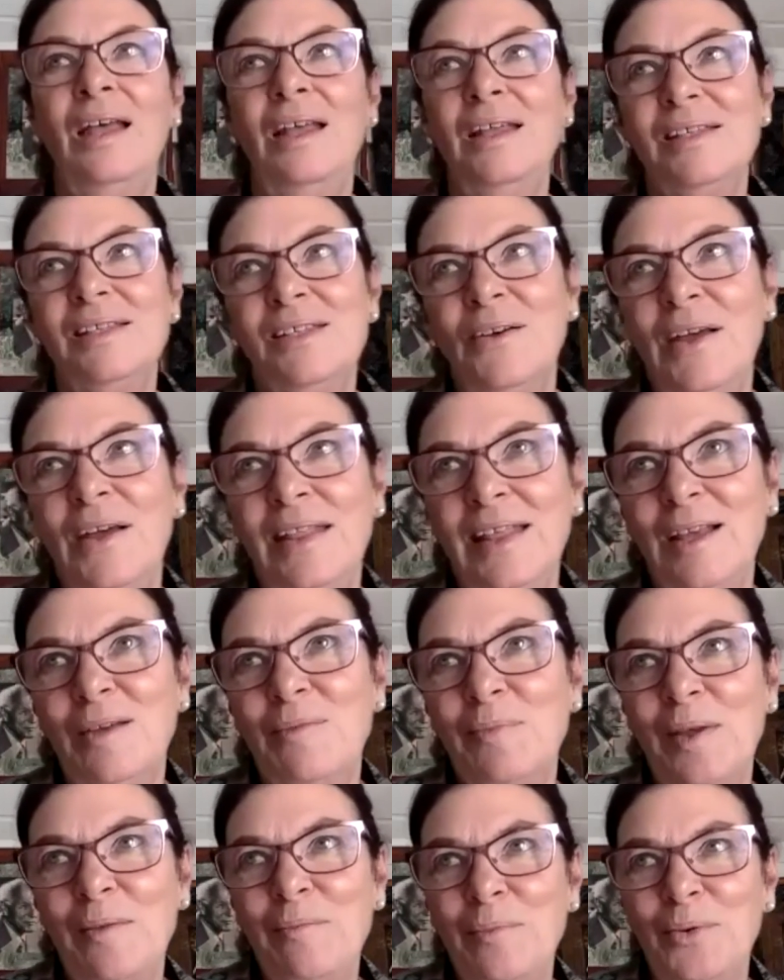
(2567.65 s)
So I think
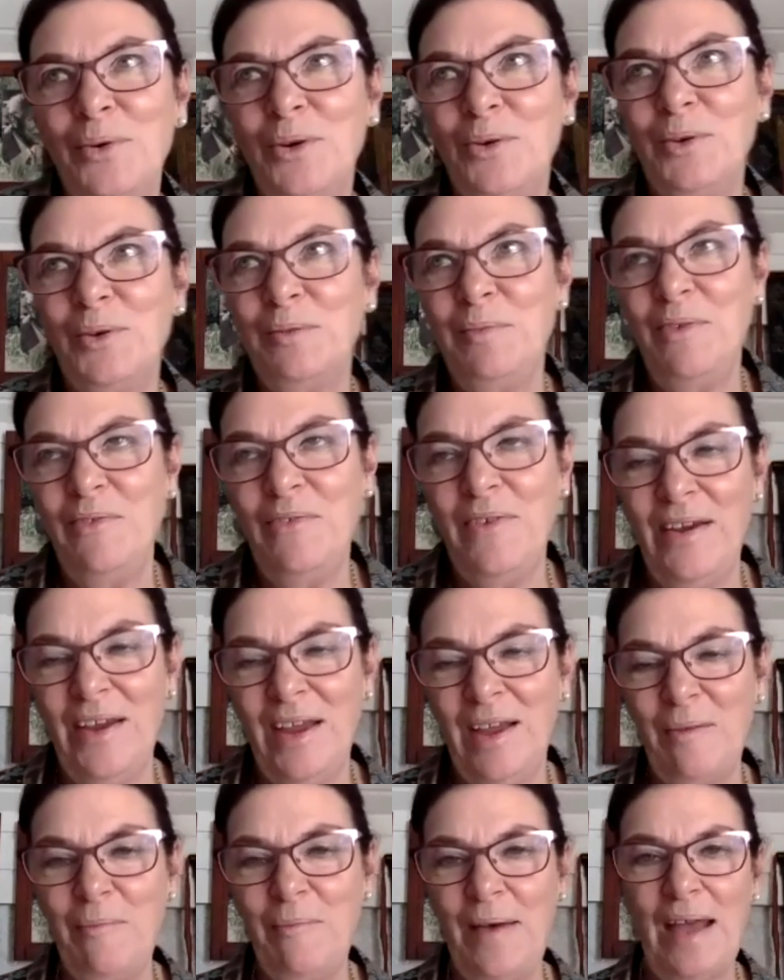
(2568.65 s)
my book would be very
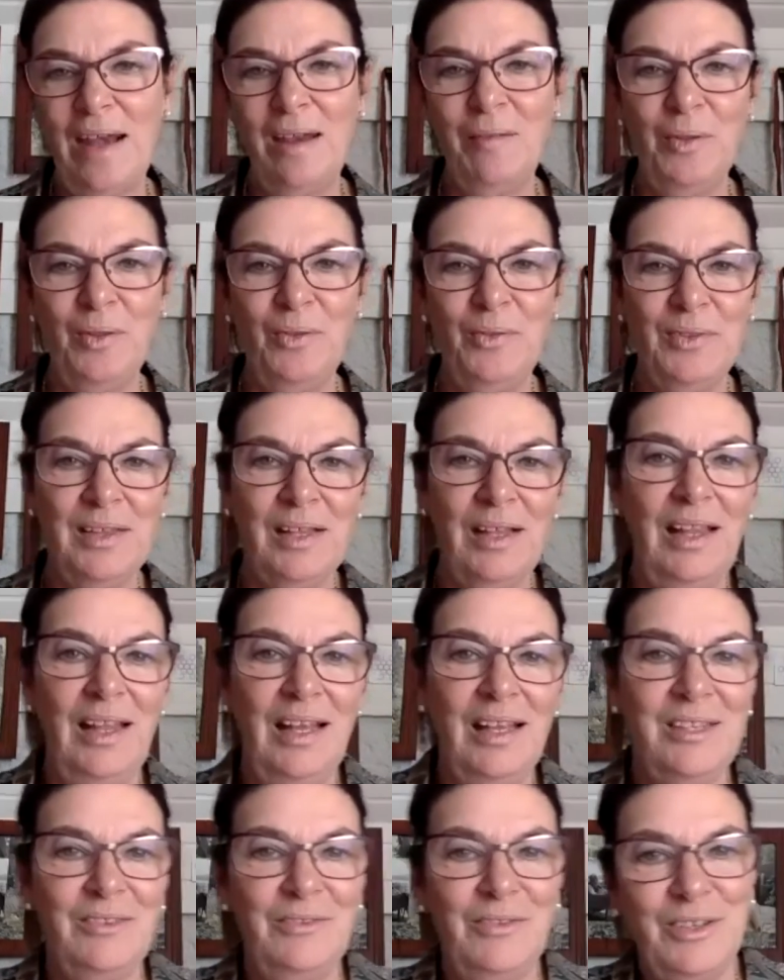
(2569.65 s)
compatible with the
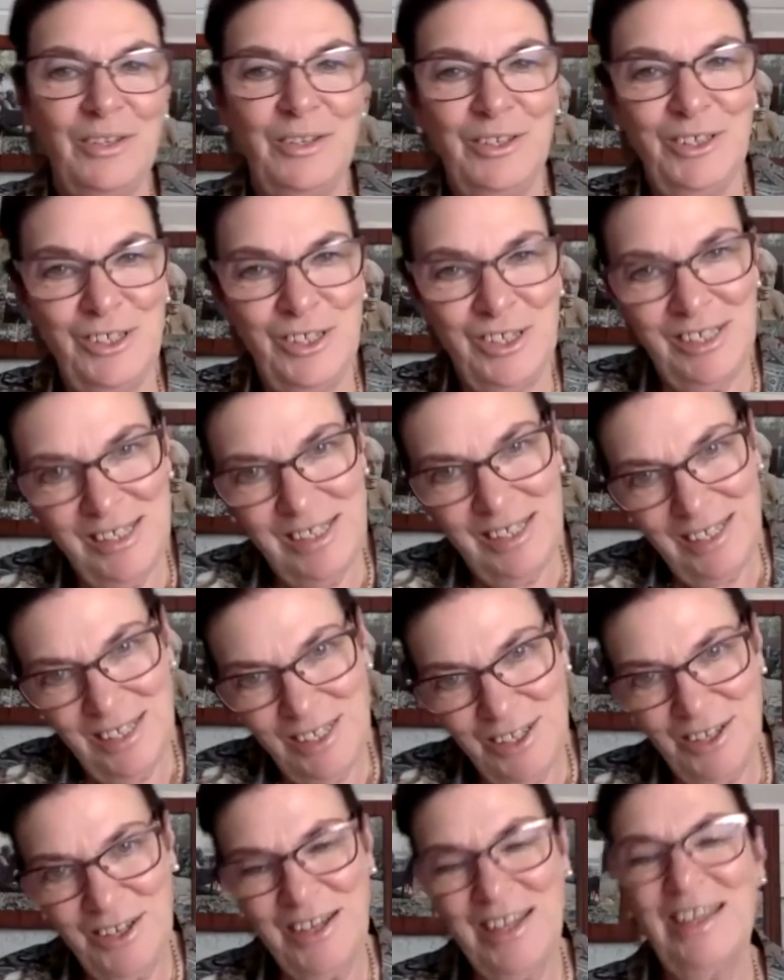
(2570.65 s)
collective unconscious in
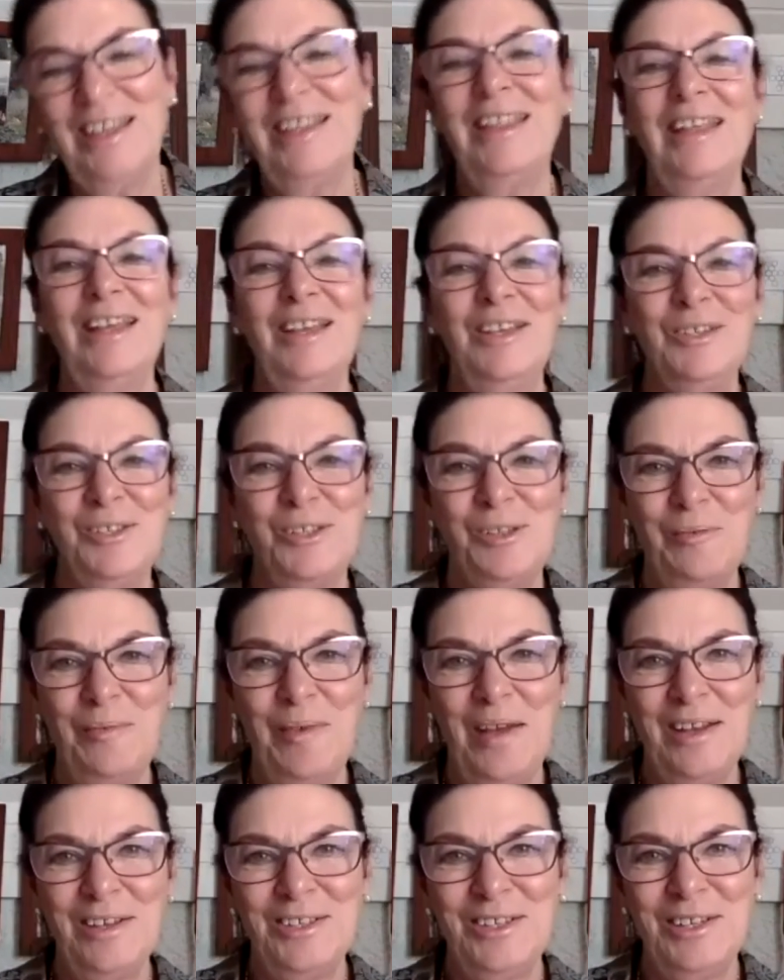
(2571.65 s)
Turkey. Thank you so
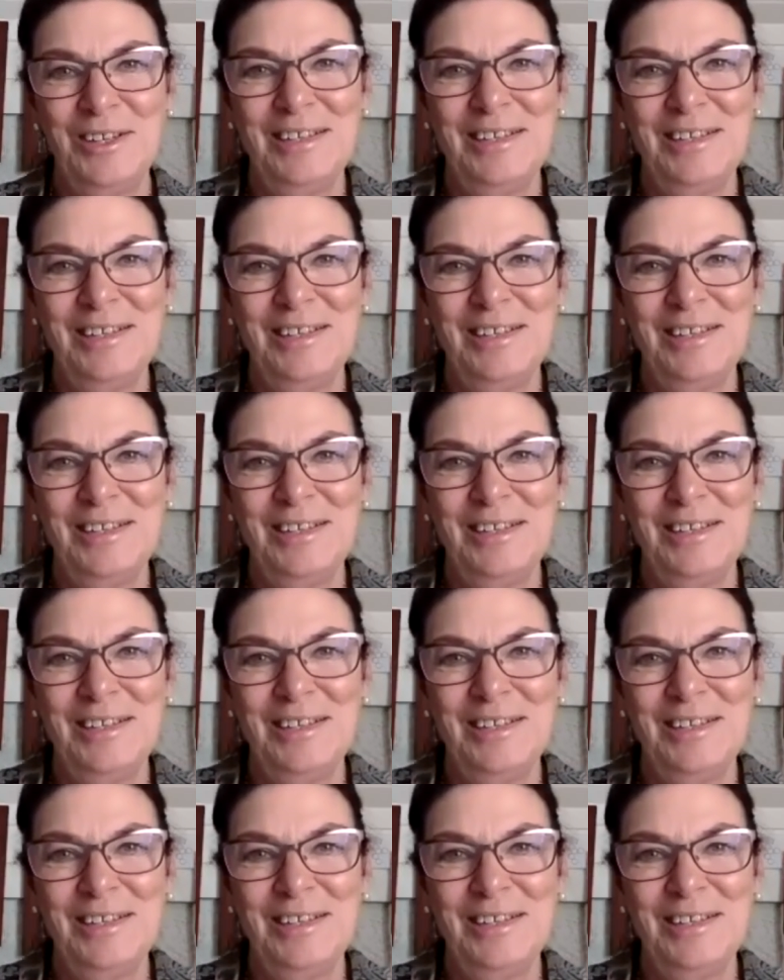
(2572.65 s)
much.